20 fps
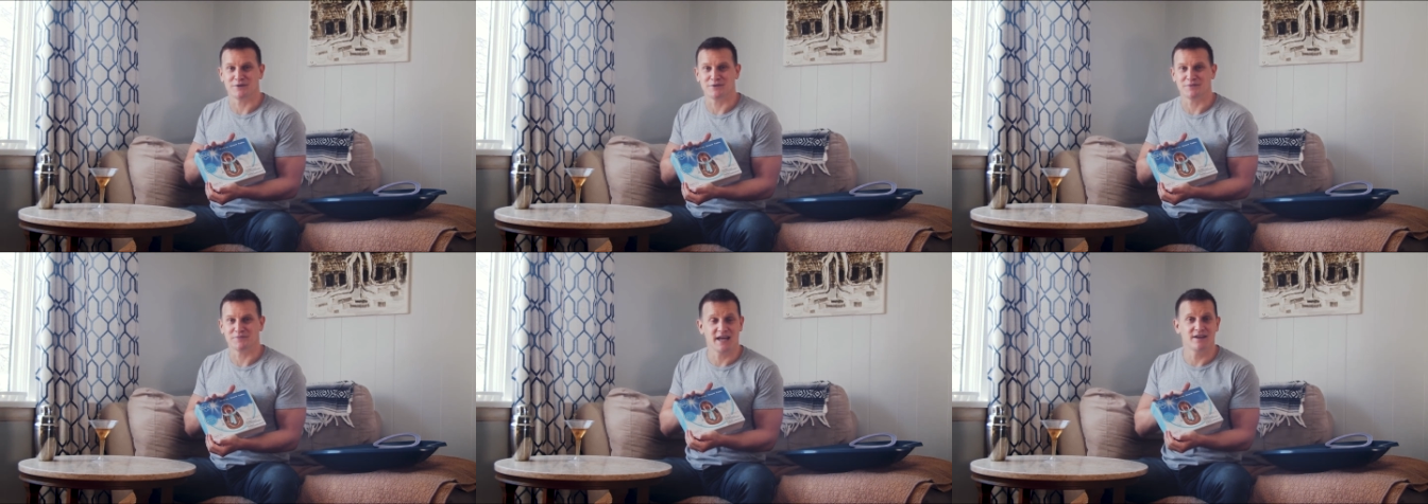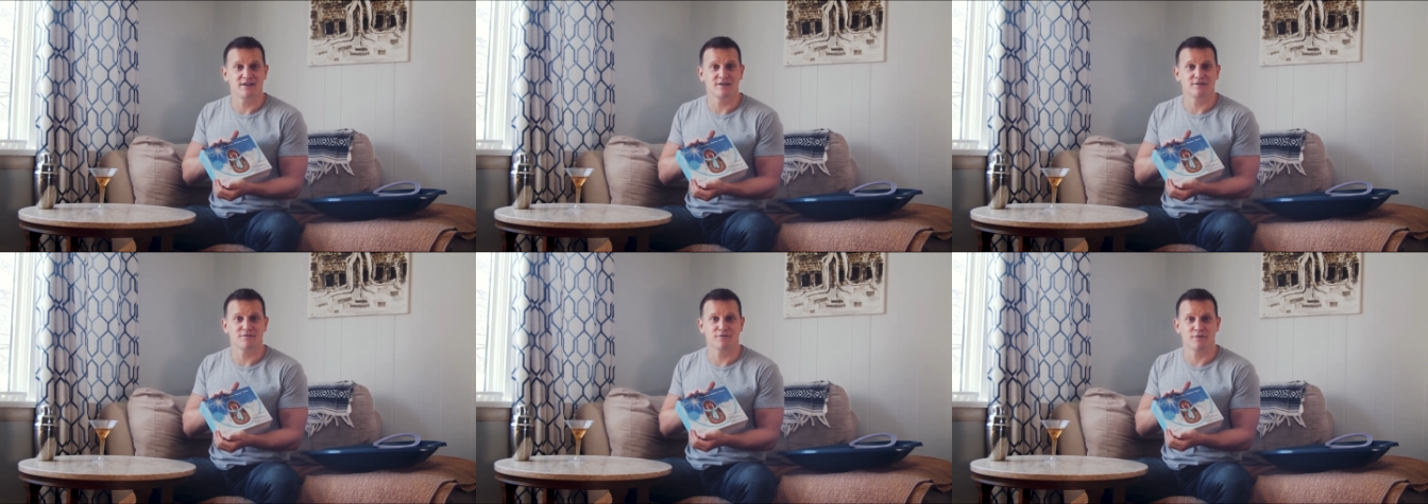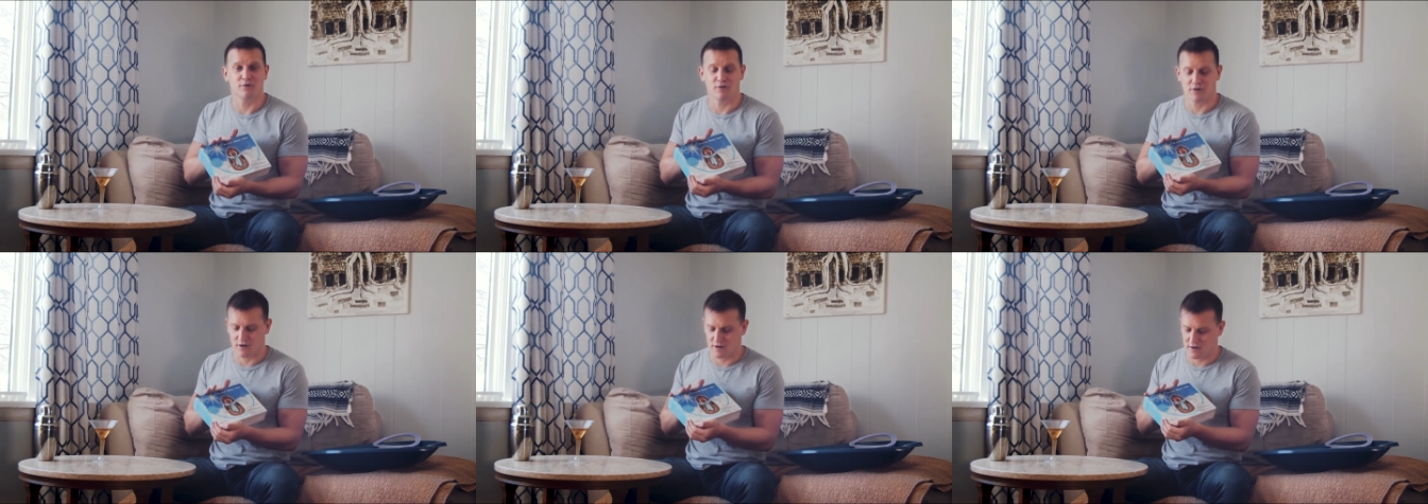intended
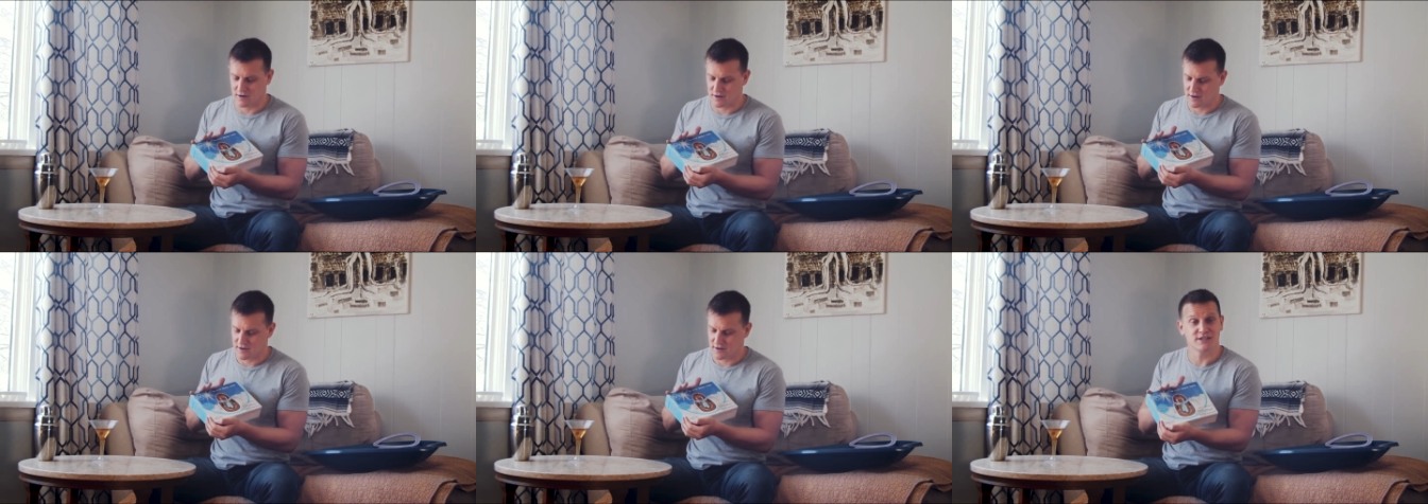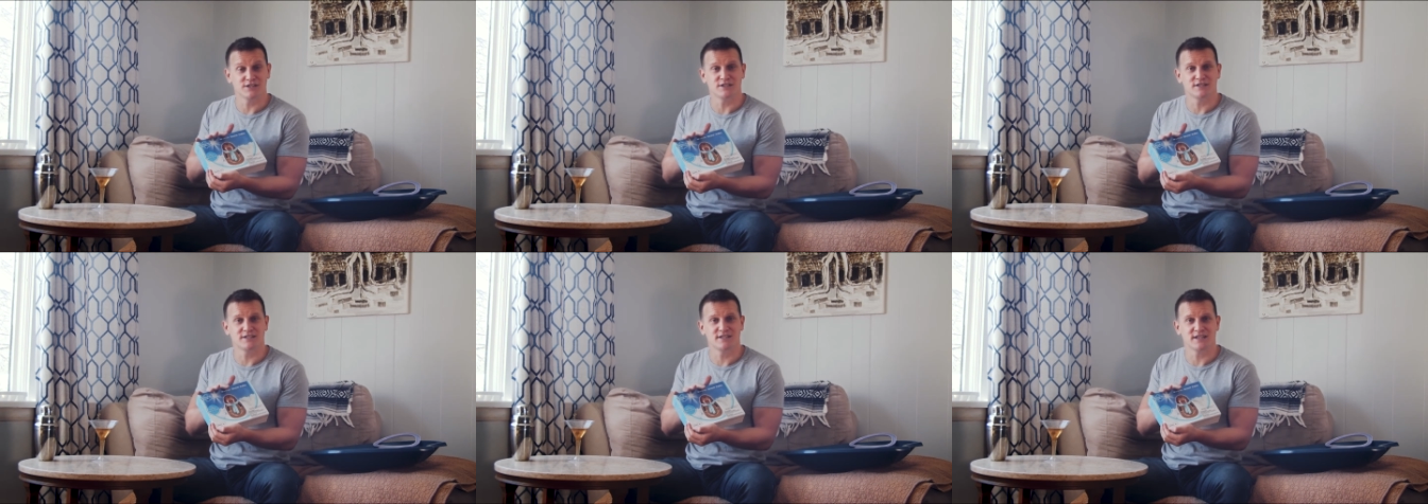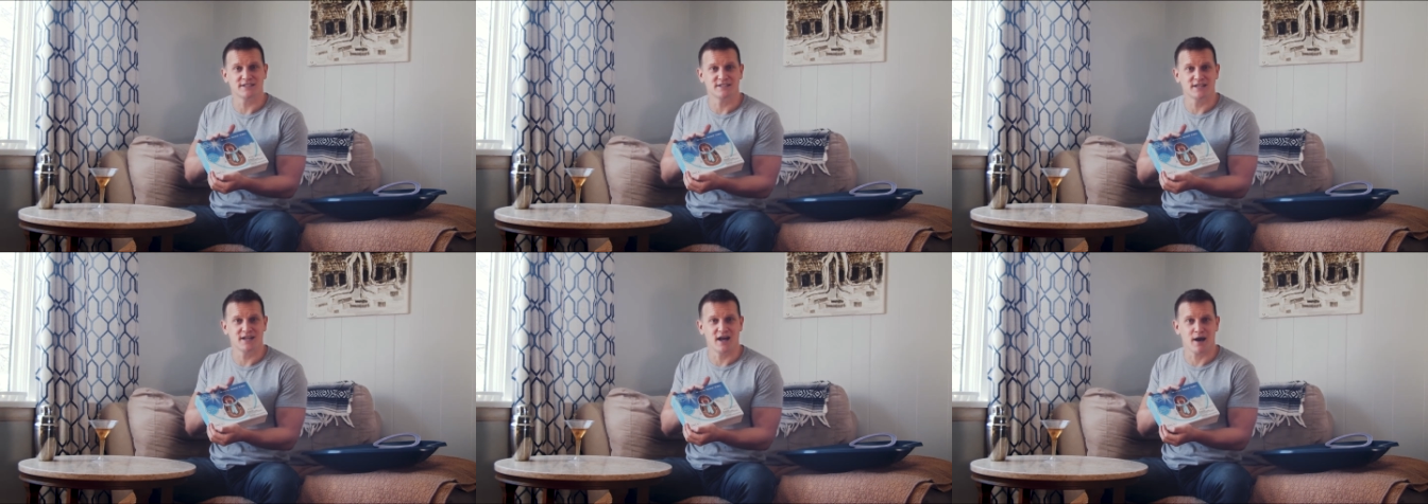for ages
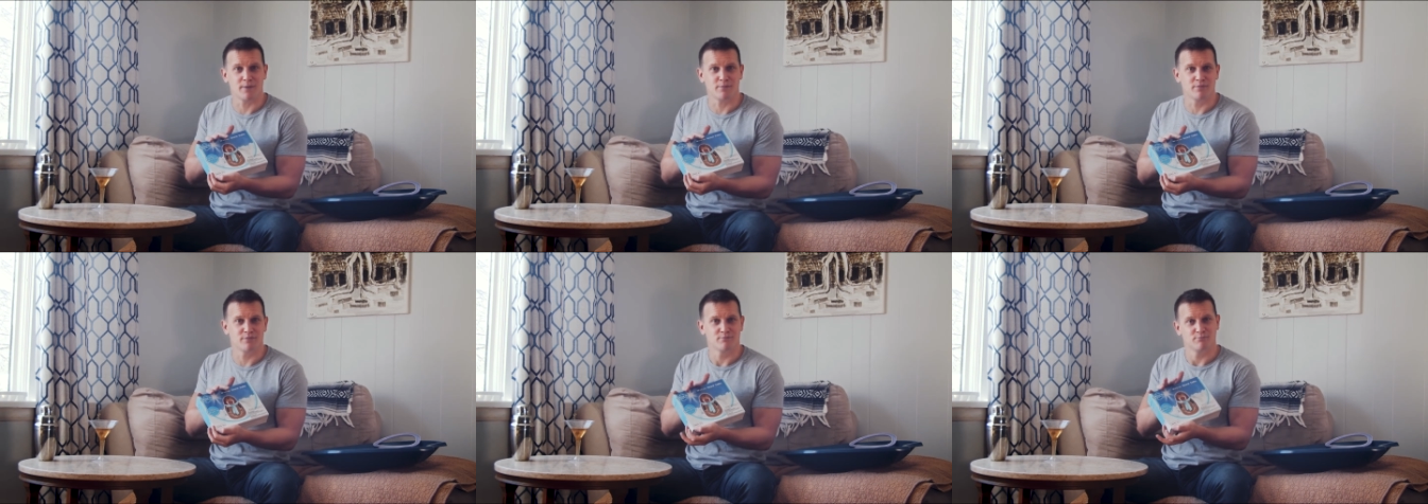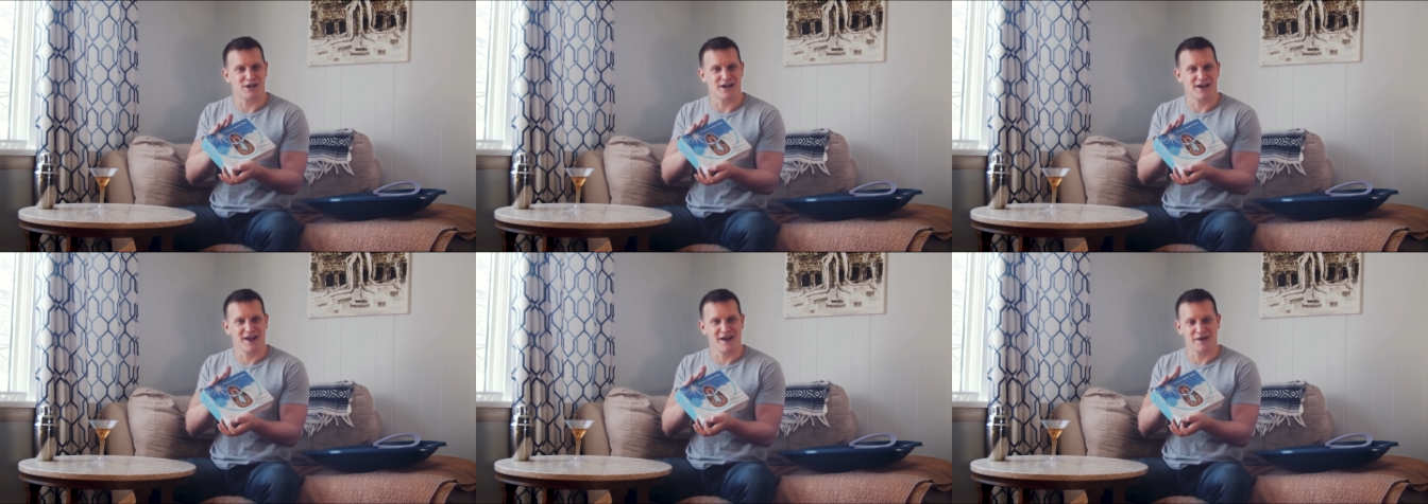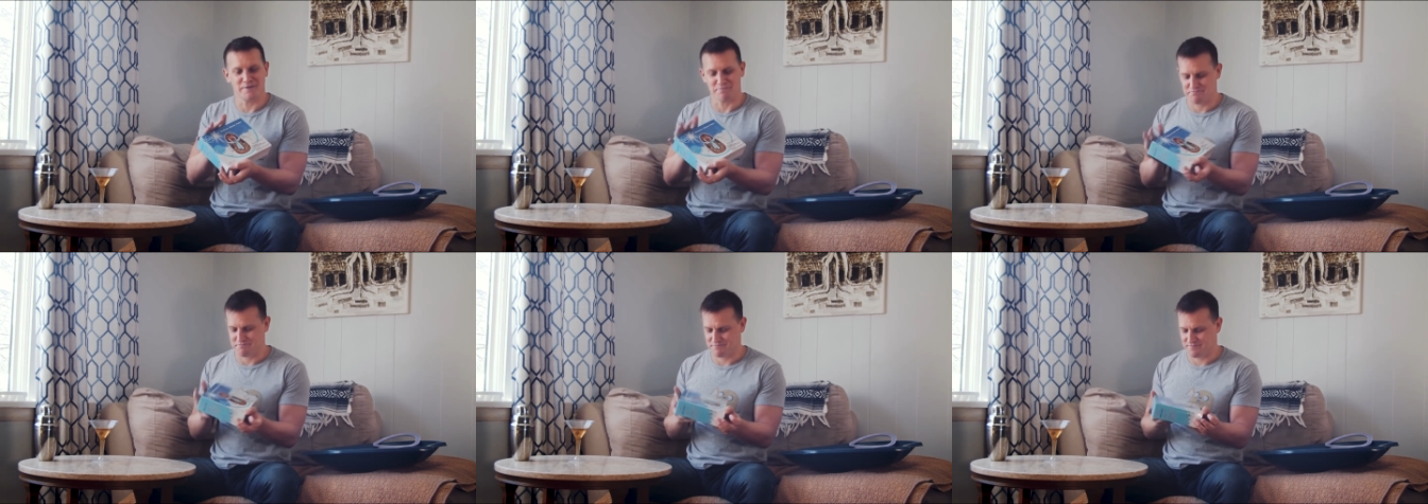six and up, which I
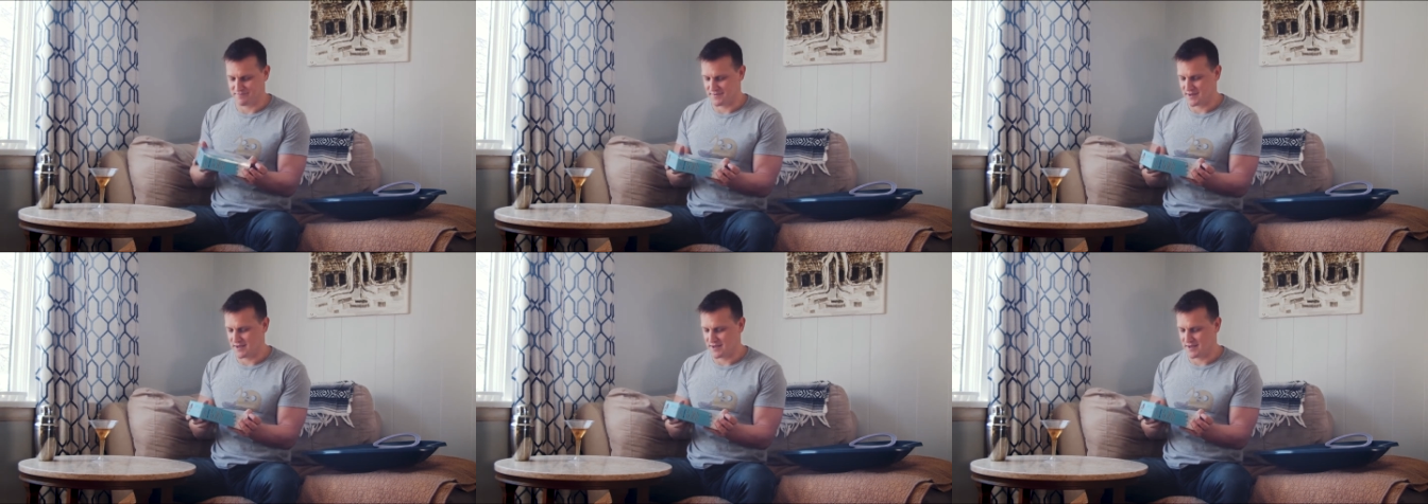am.